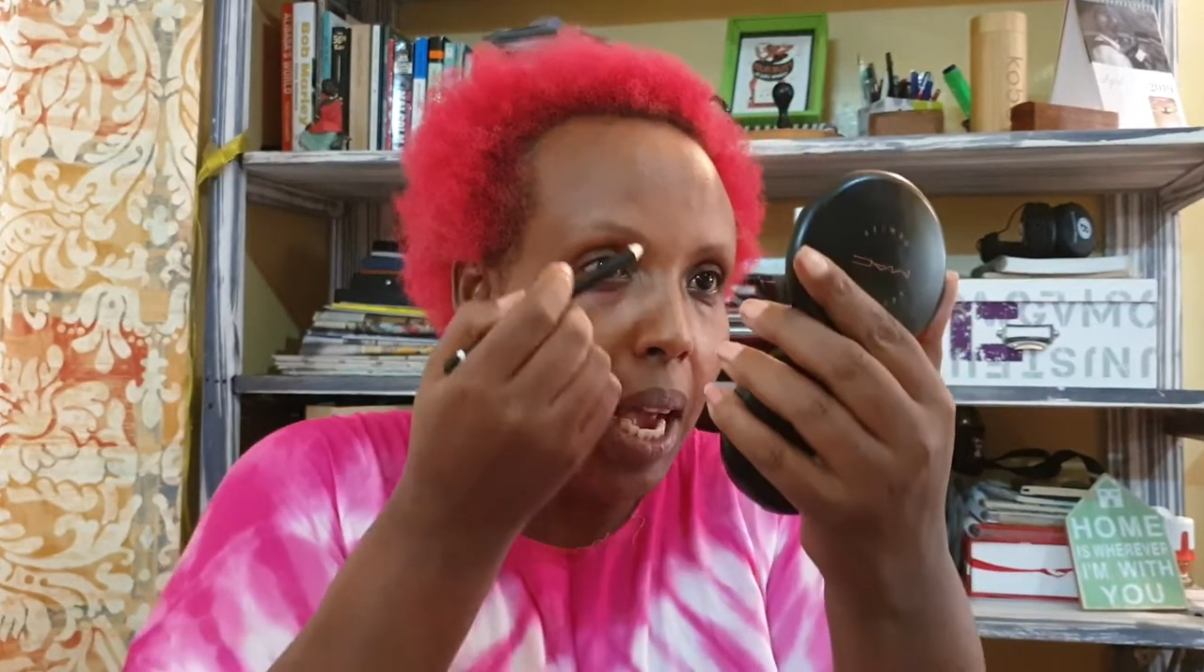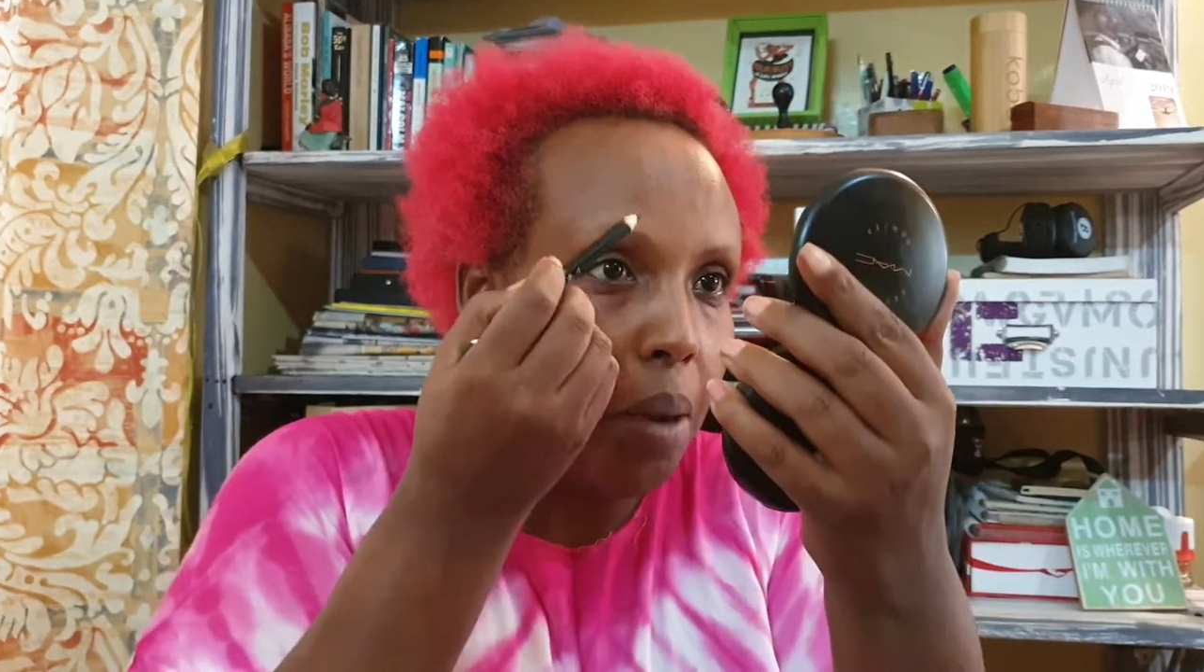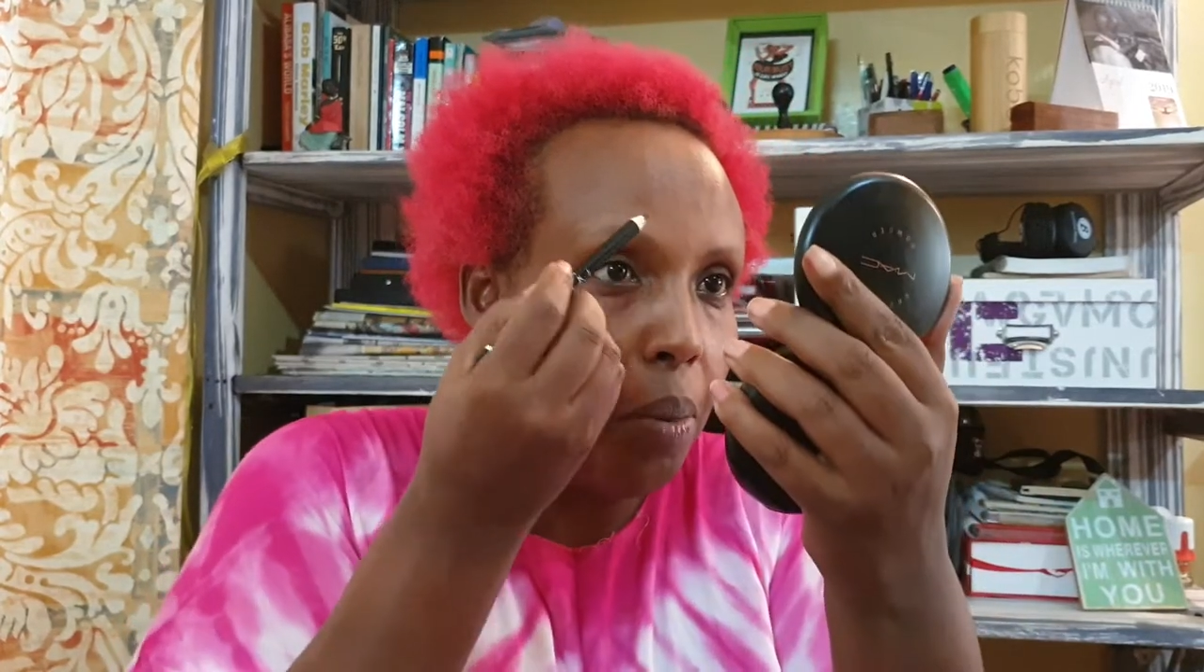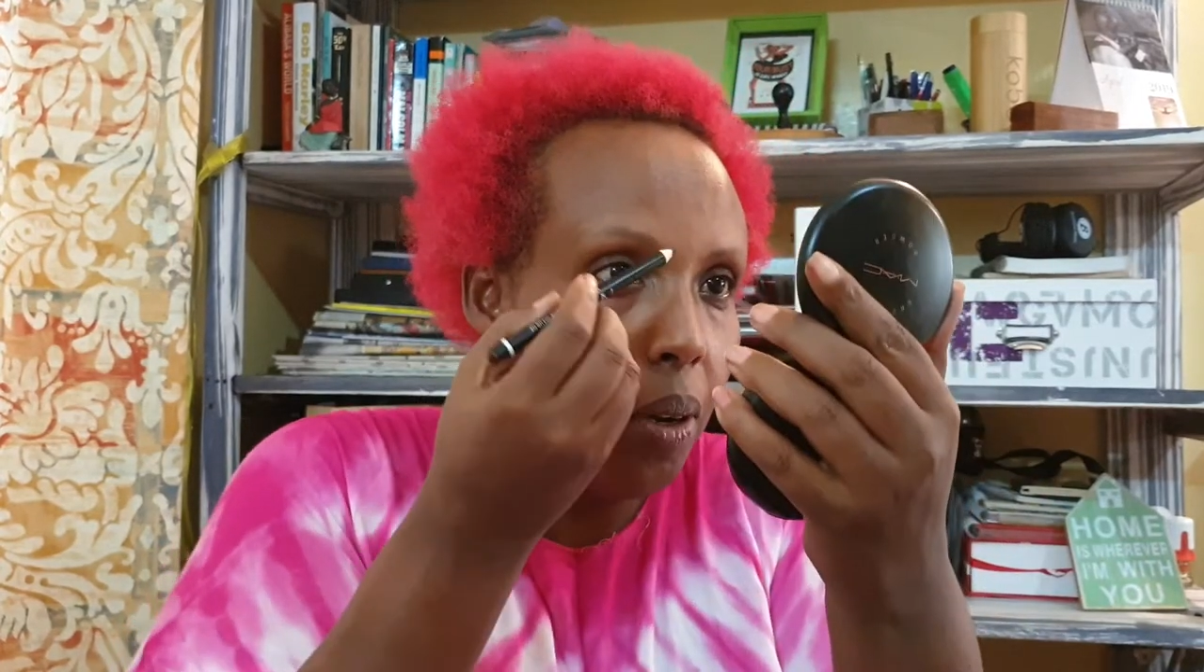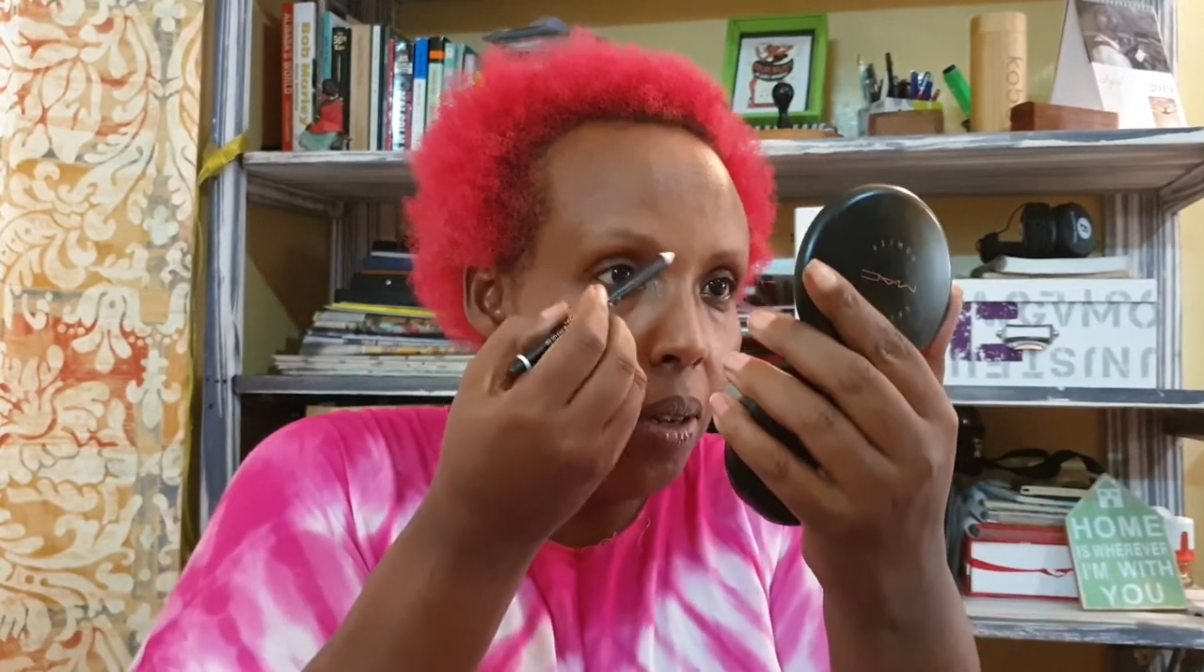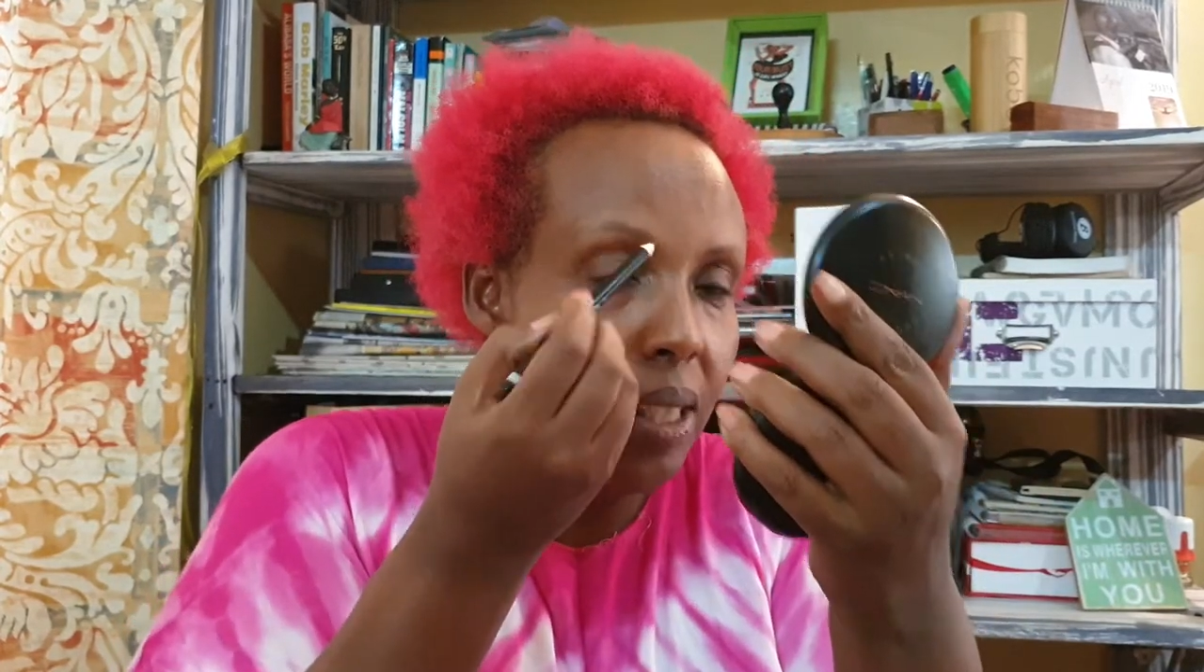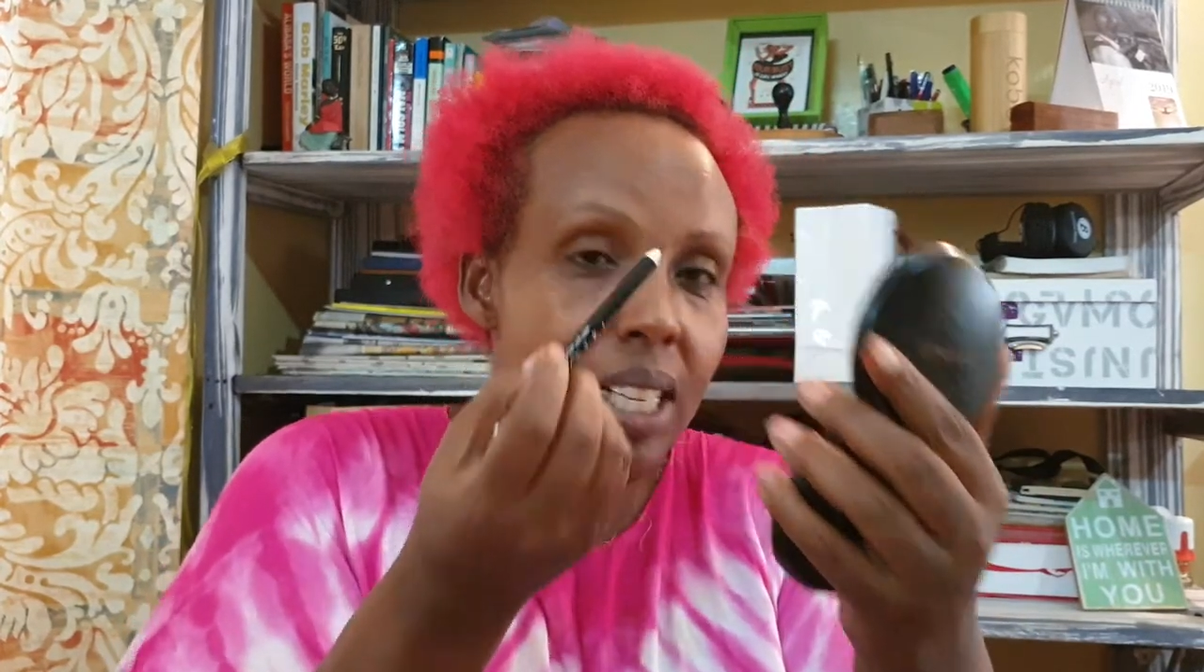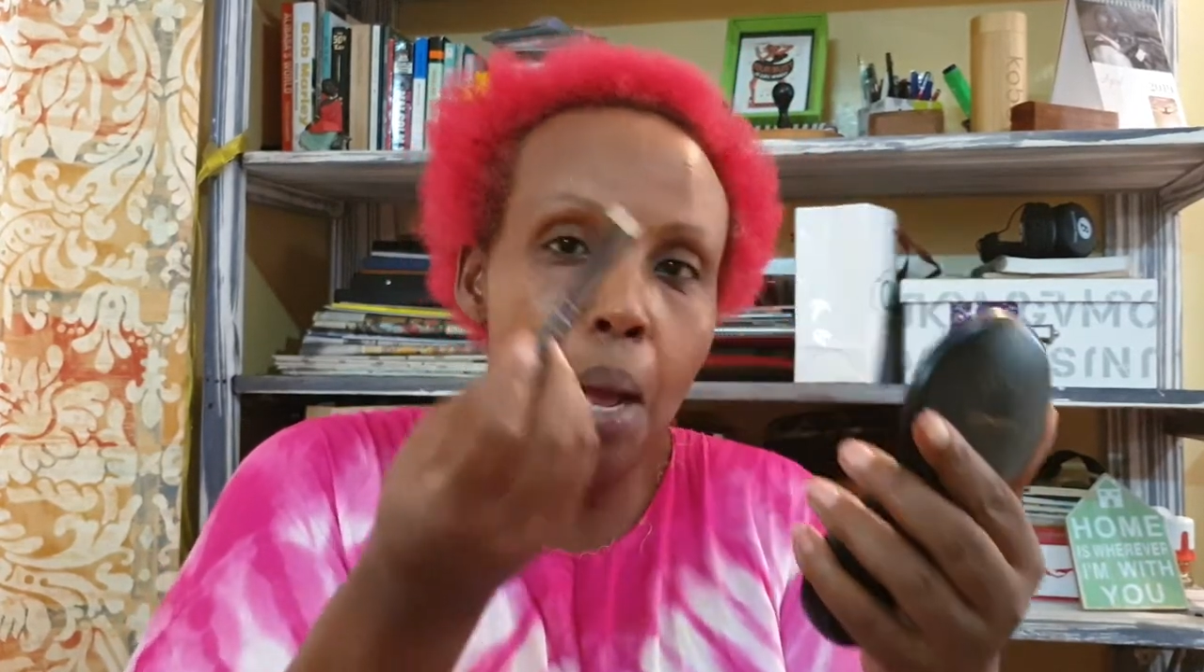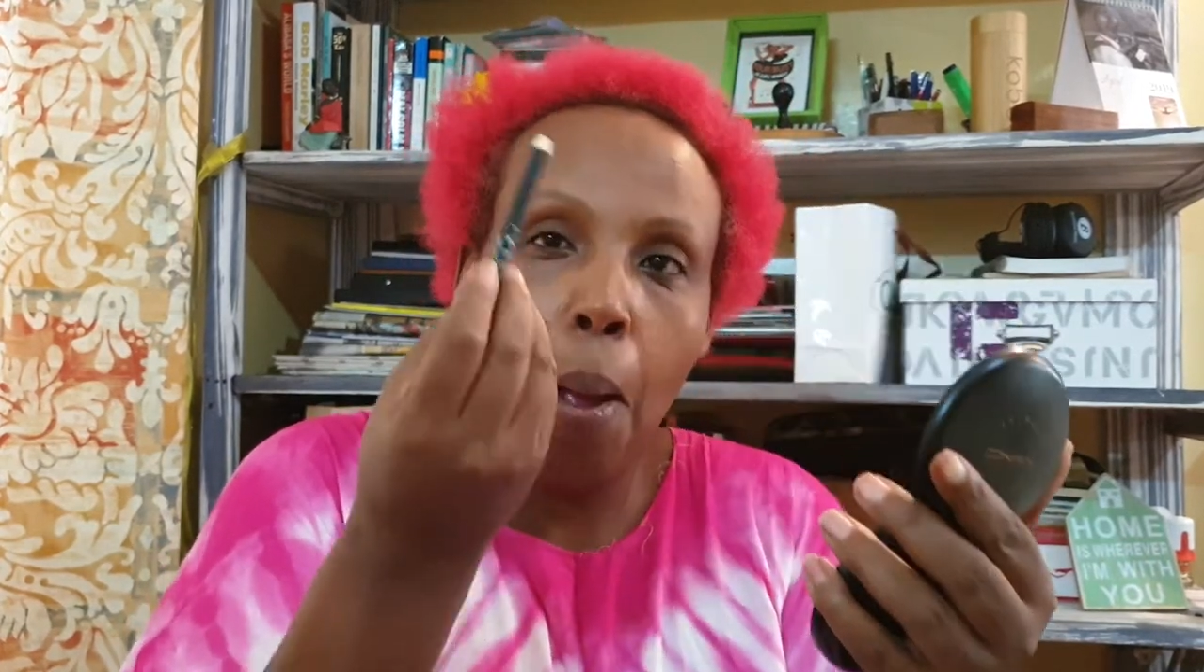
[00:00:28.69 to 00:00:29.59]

eyebrows,